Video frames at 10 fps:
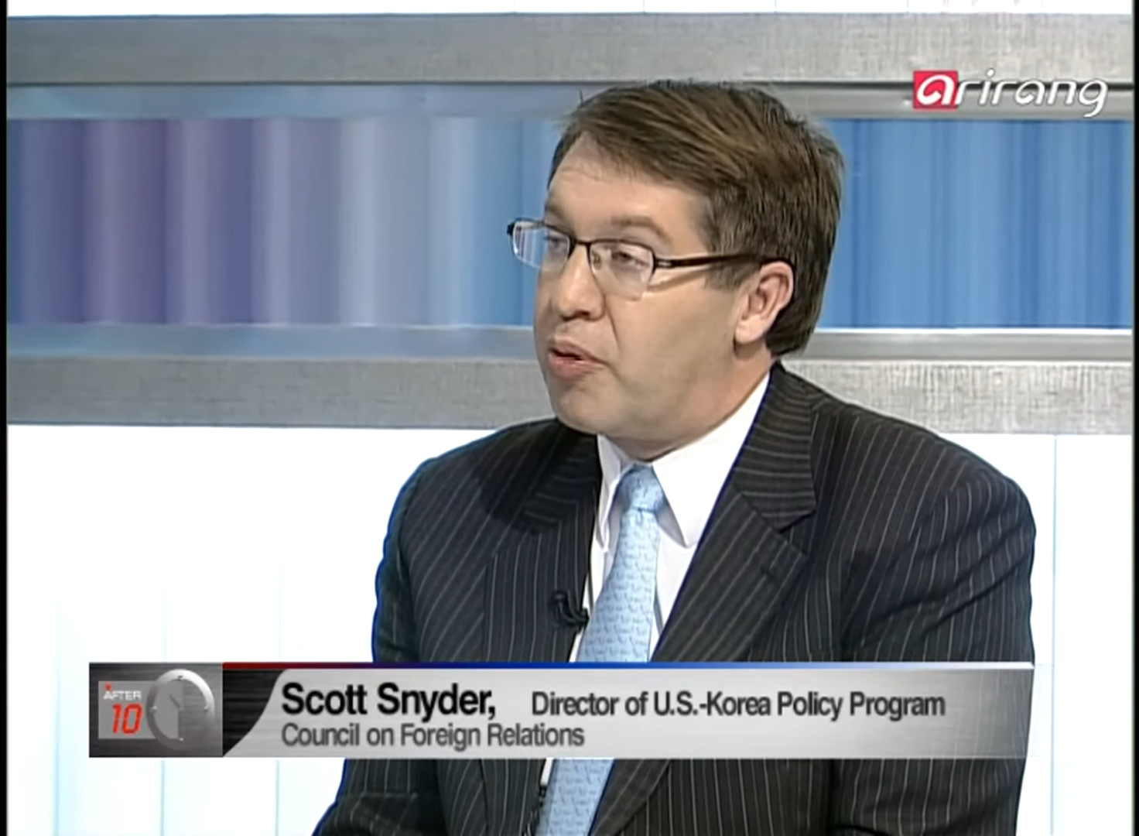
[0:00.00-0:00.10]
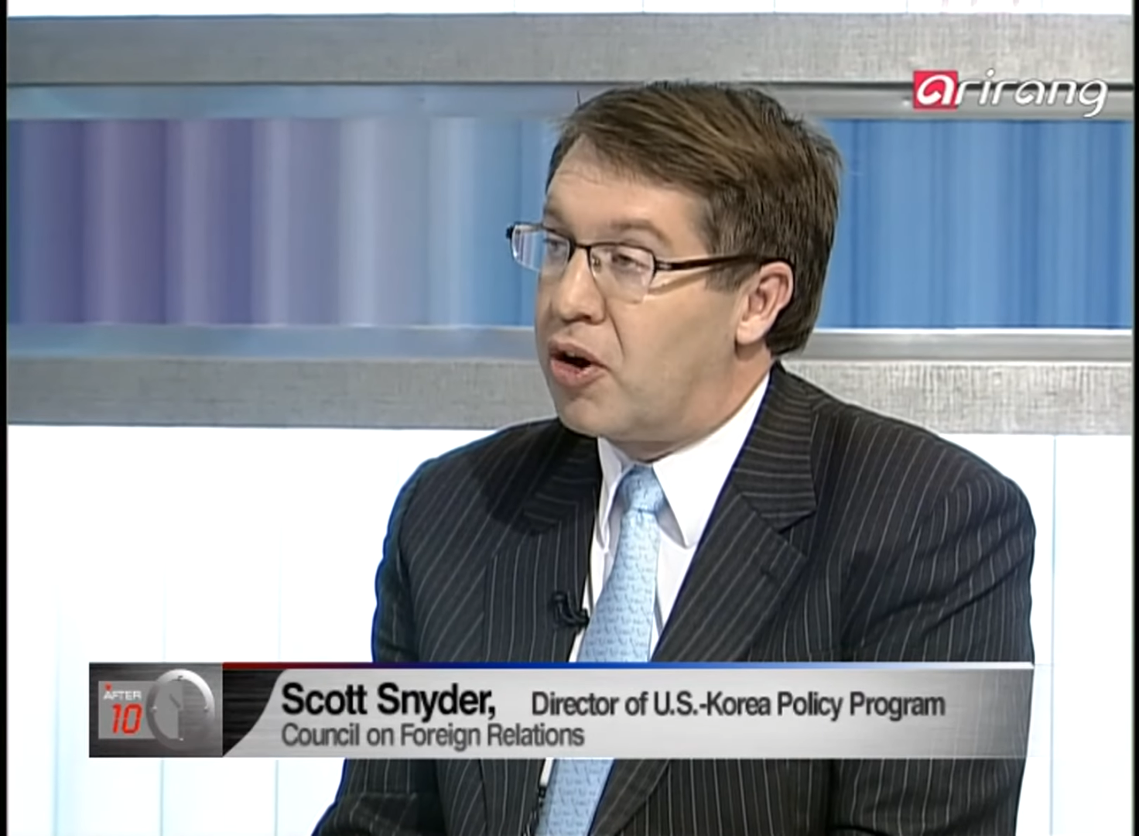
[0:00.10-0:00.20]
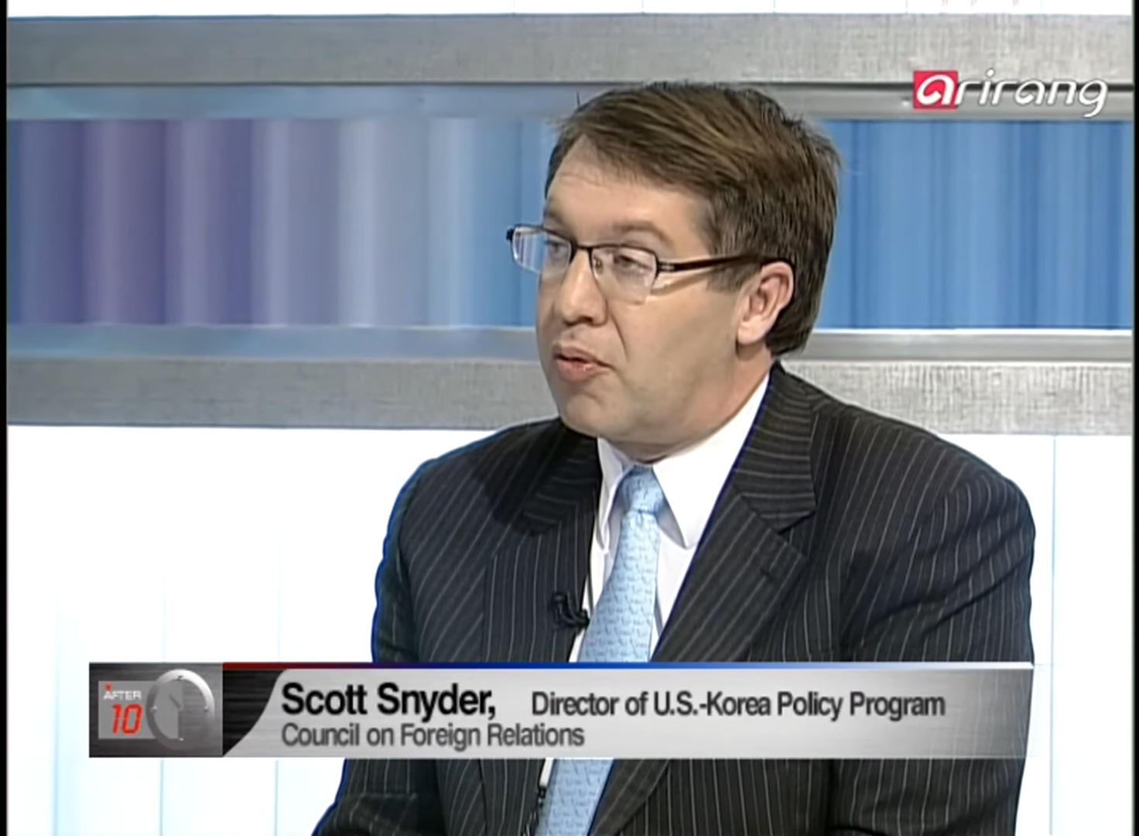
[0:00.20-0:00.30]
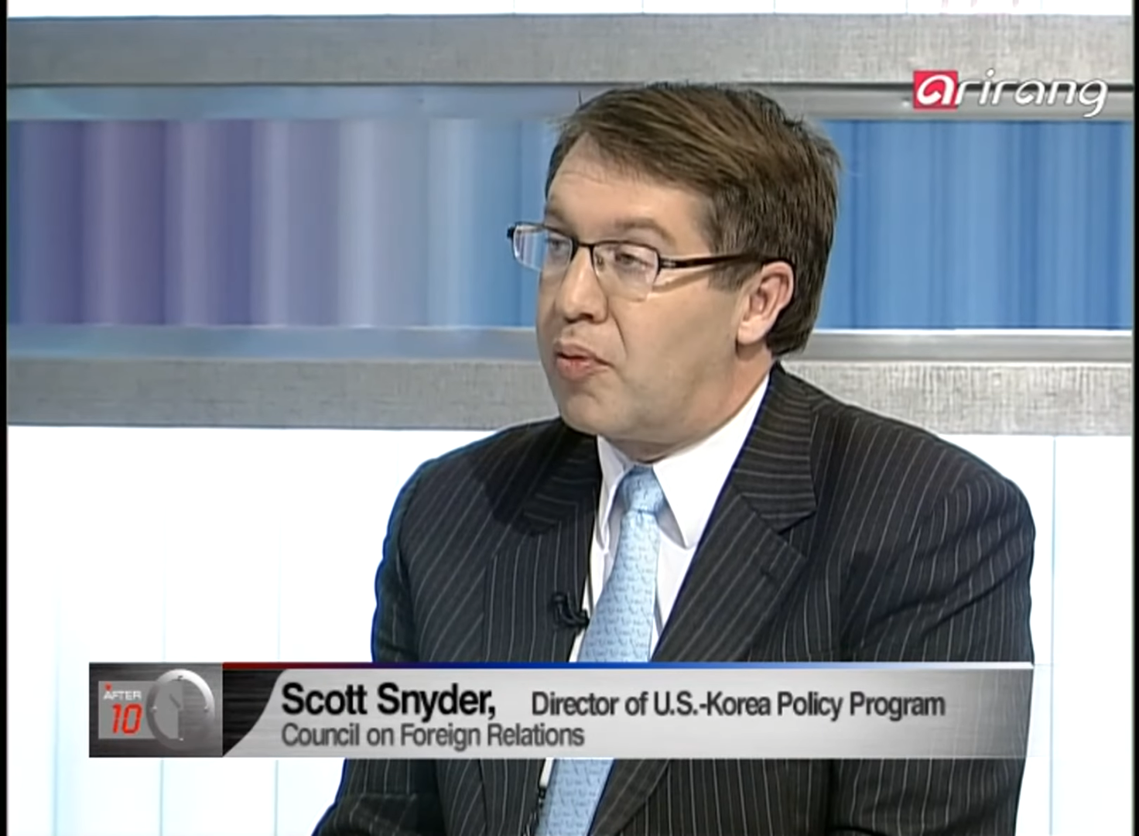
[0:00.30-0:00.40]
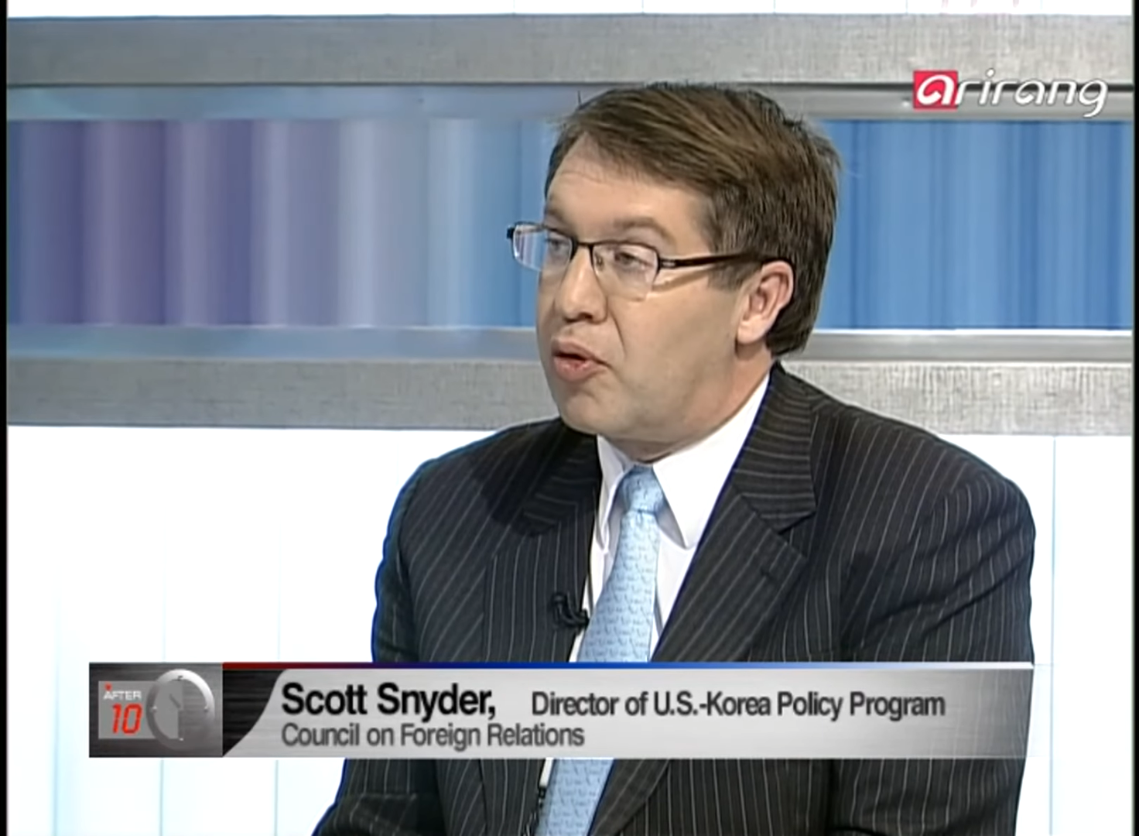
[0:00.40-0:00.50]

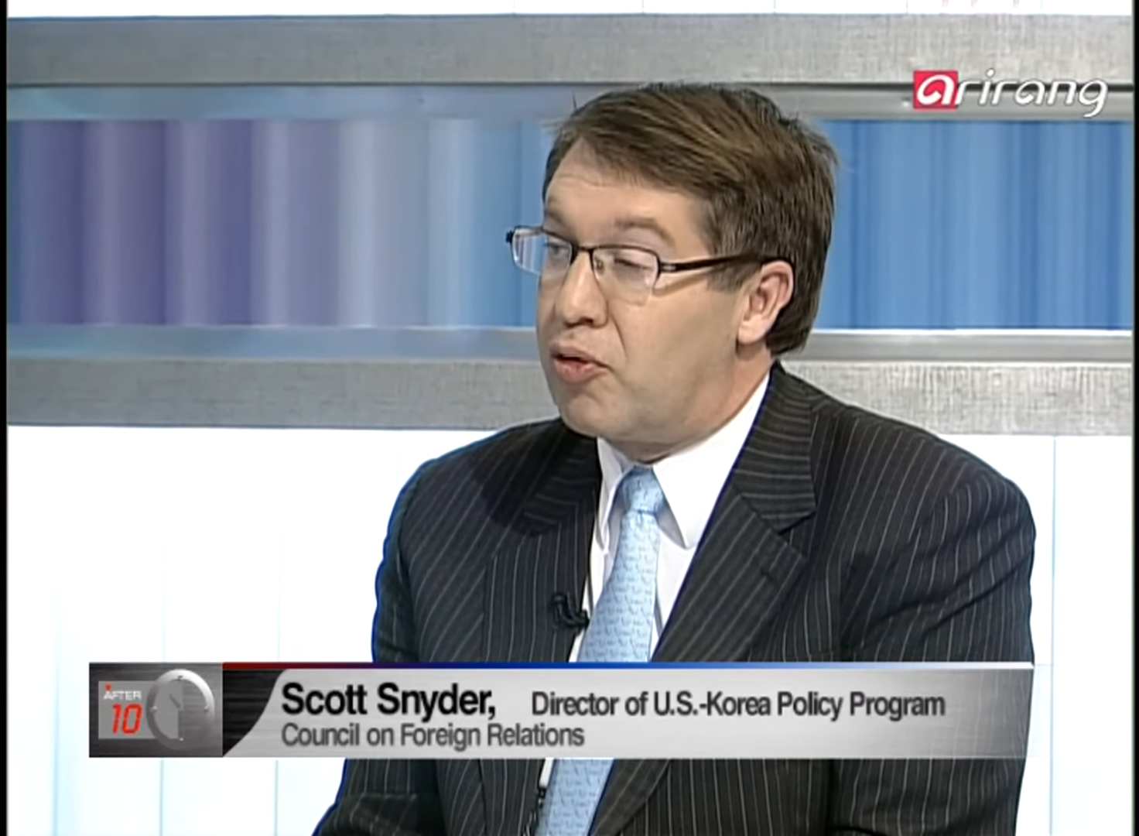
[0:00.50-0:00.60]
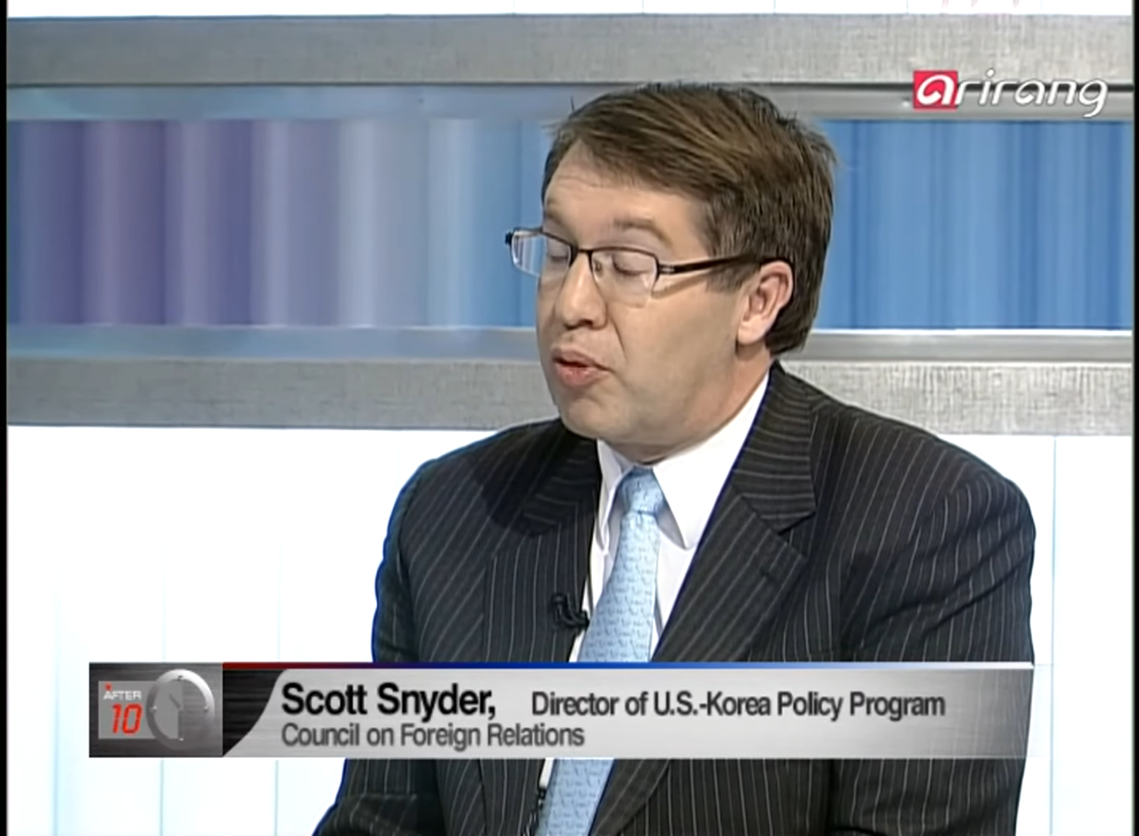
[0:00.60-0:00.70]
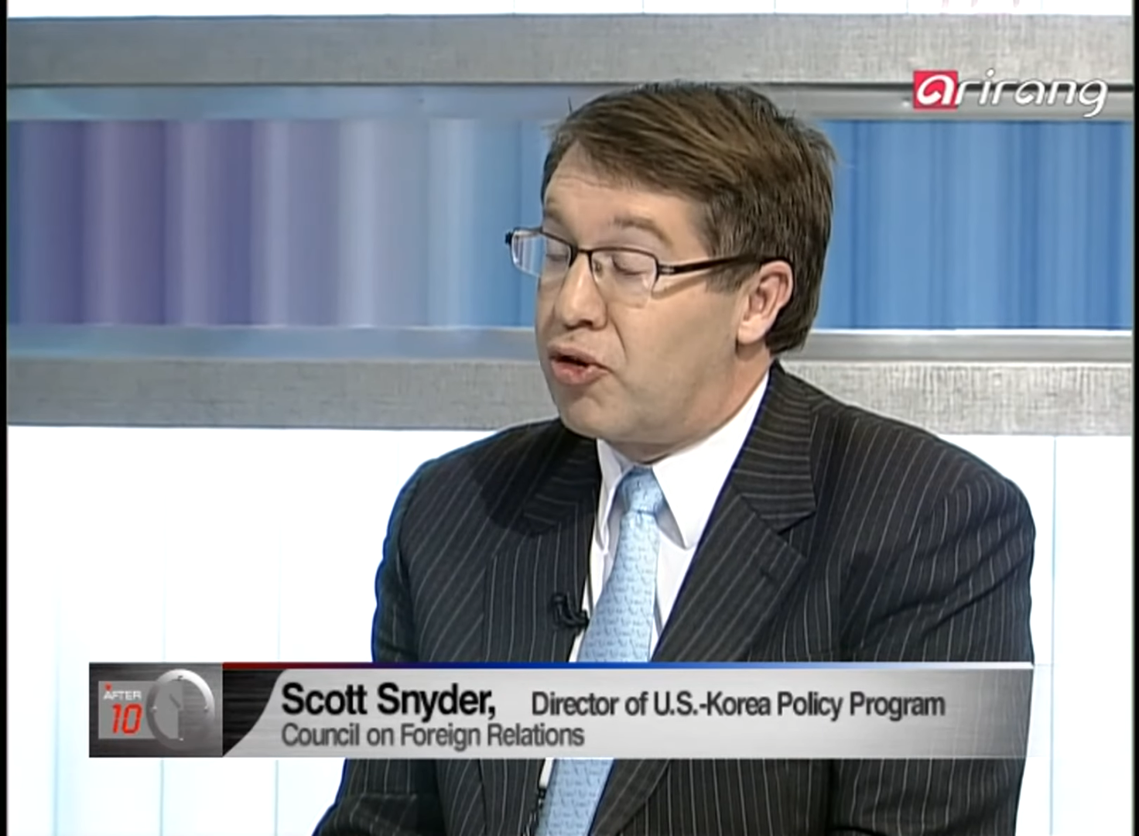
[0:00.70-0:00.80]
become a